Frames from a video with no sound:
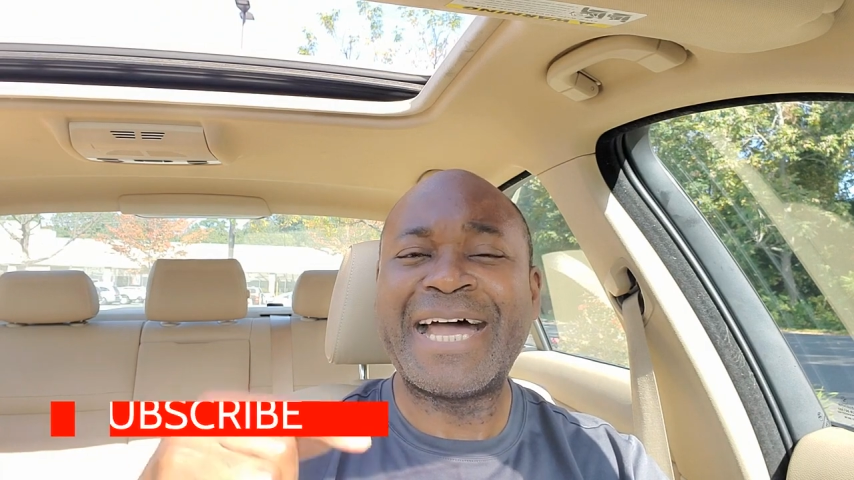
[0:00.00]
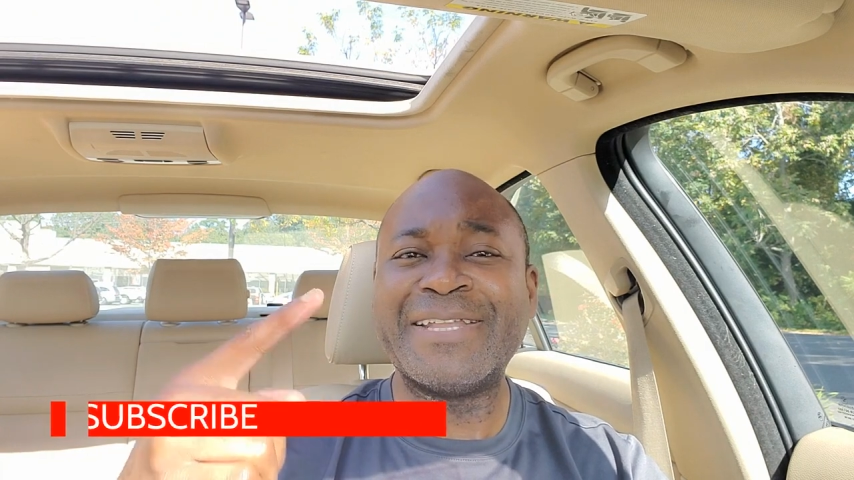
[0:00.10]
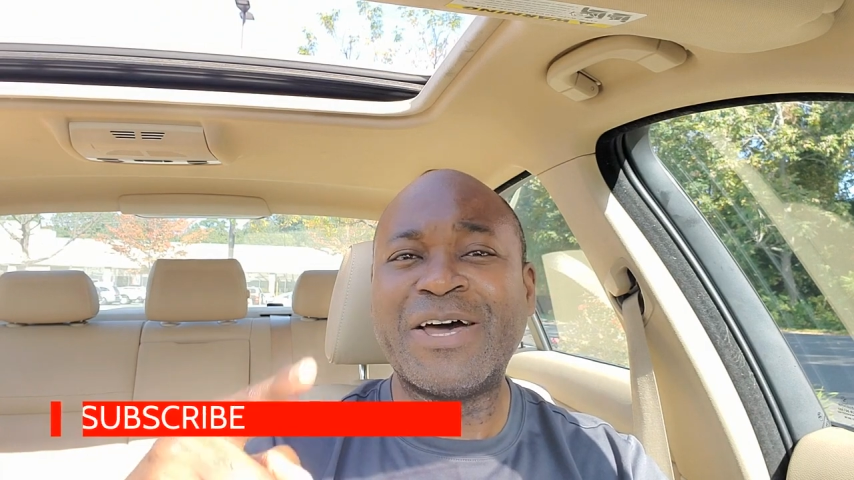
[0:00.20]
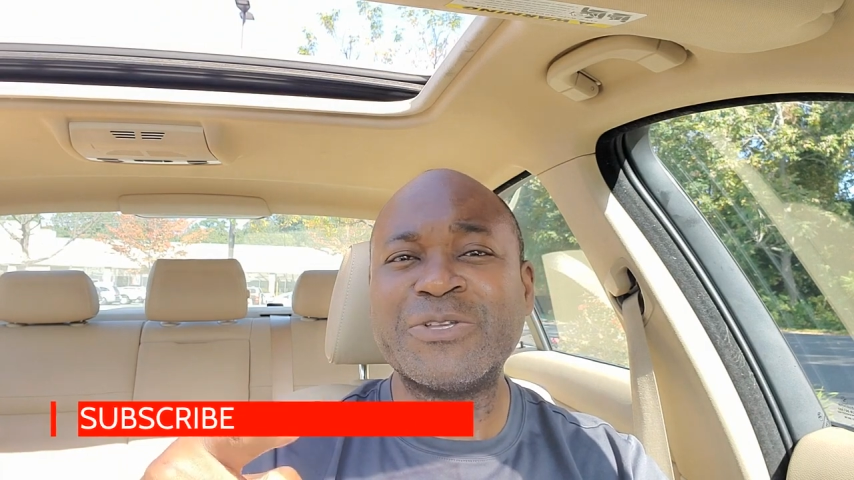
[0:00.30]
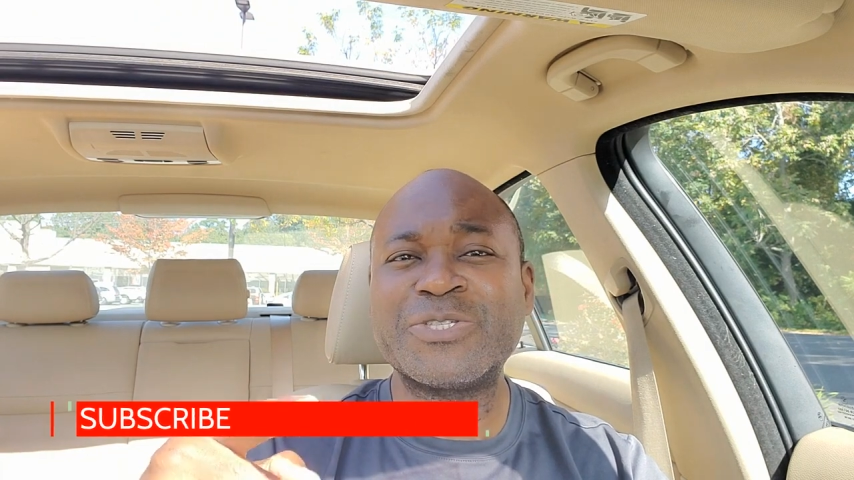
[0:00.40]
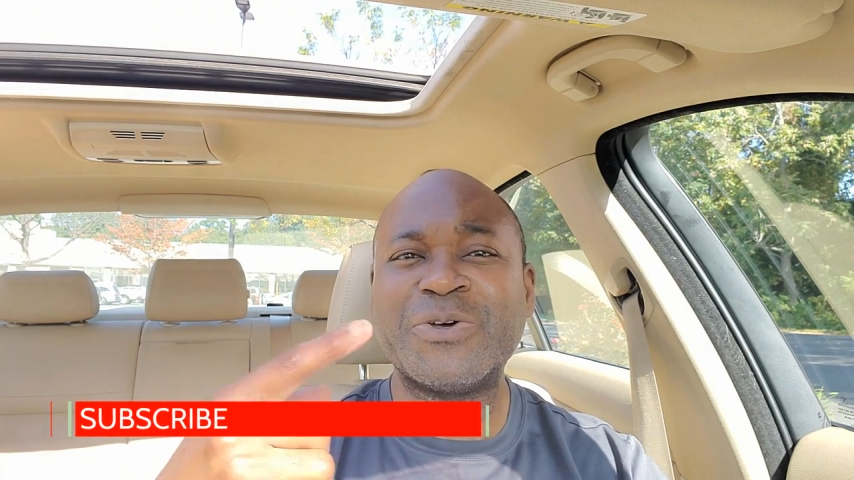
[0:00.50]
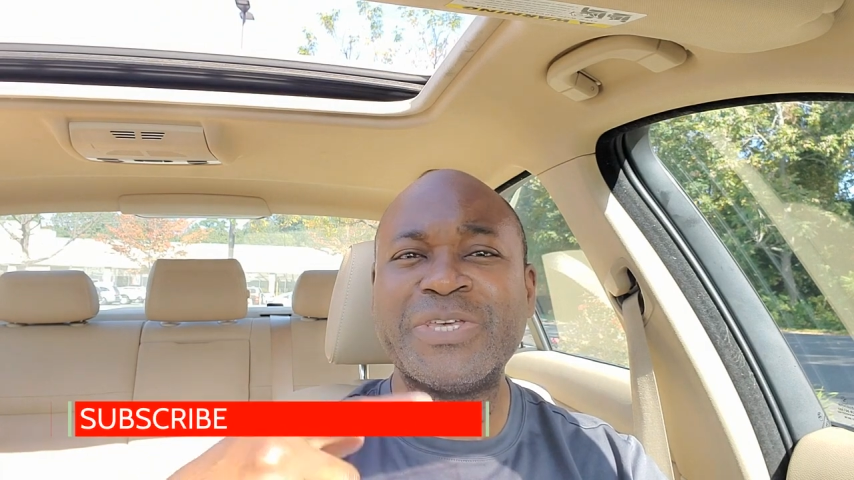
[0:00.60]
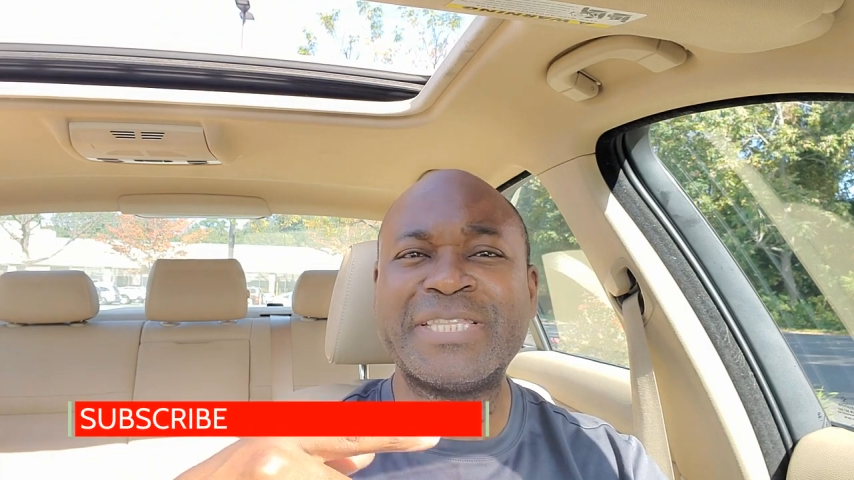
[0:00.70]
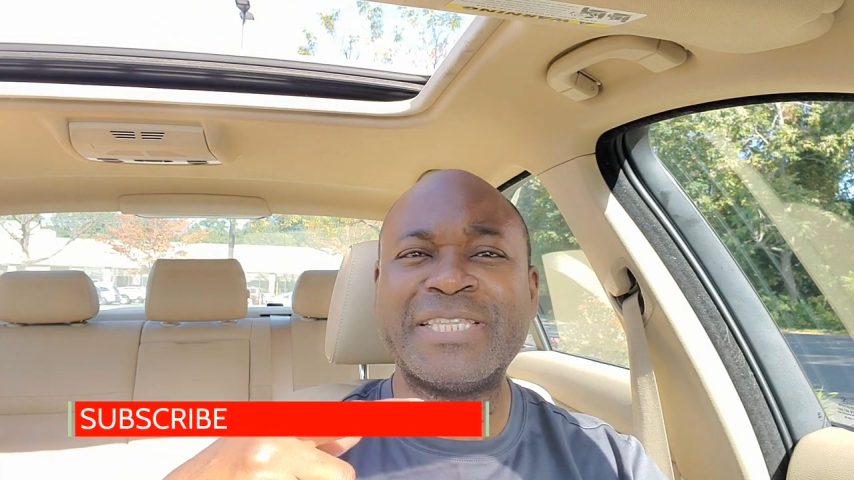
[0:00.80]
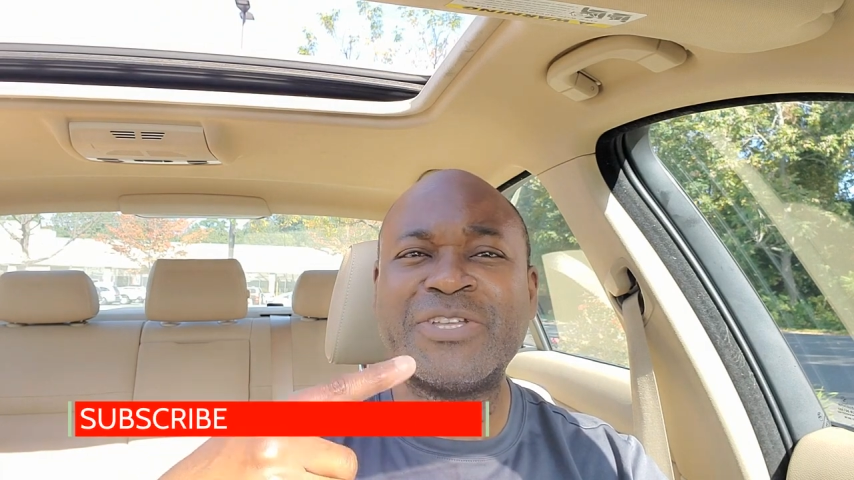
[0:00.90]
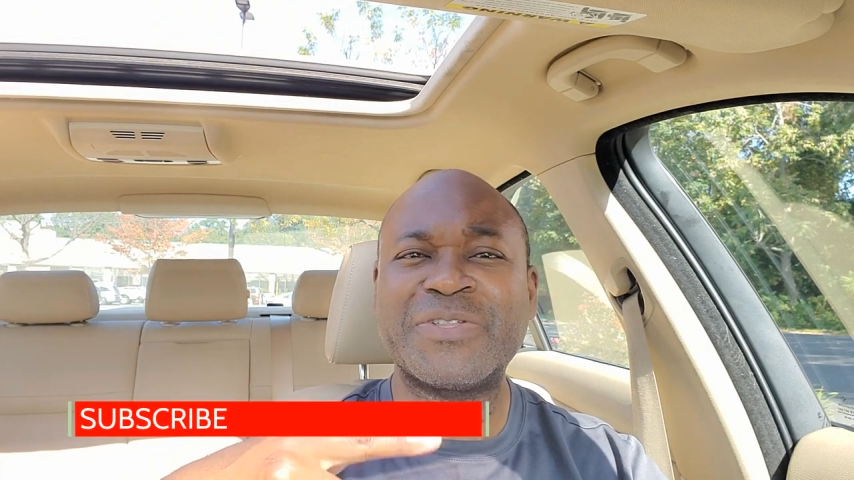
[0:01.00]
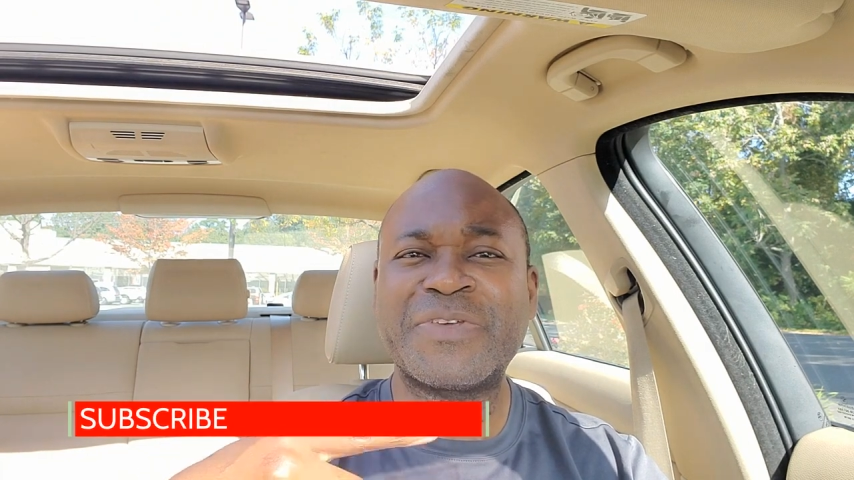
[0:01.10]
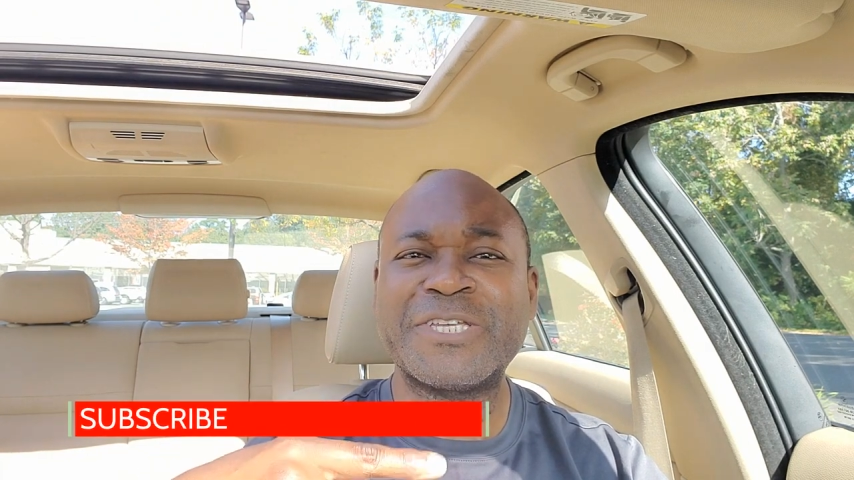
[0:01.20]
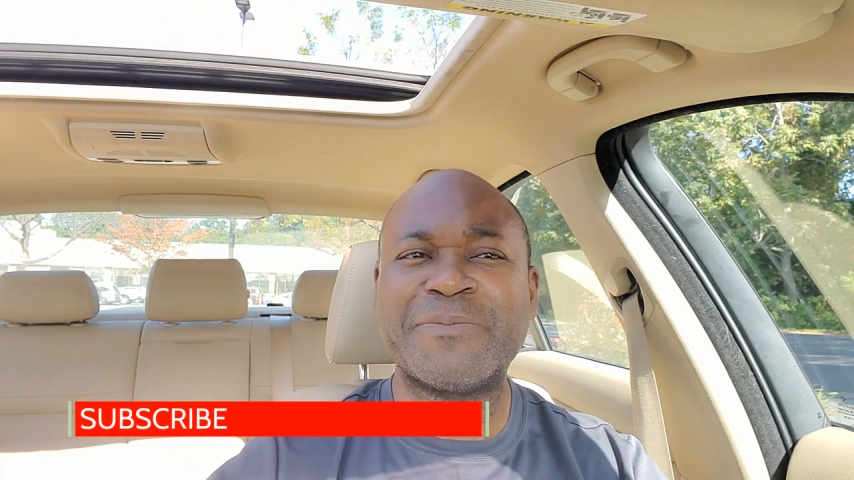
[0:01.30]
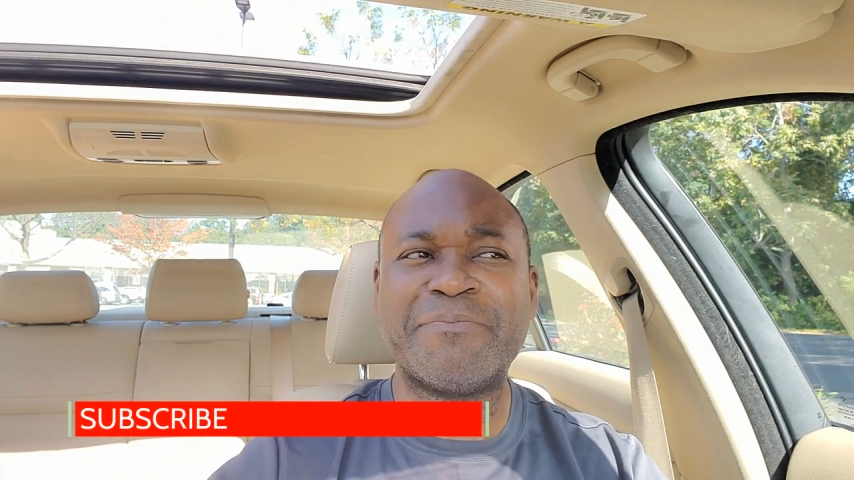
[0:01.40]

And also hit the notification